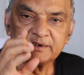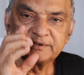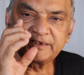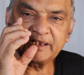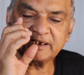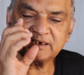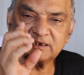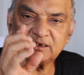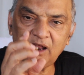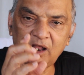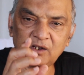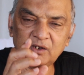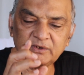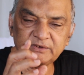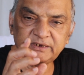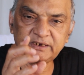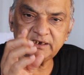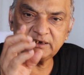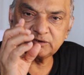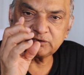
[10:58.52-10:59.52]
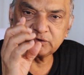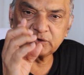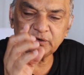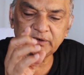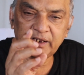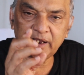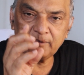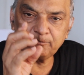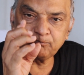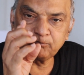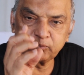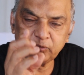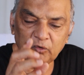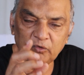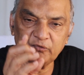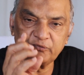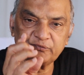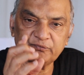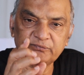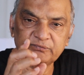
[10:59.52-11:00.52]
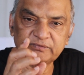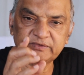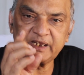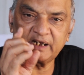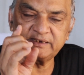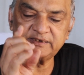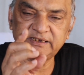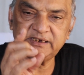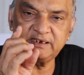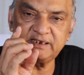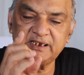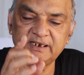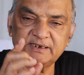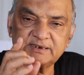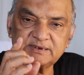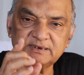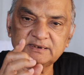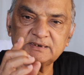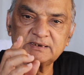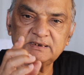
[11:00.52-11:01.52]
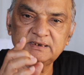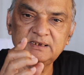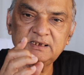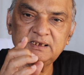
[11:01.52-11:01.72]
Technology today proof 30 years,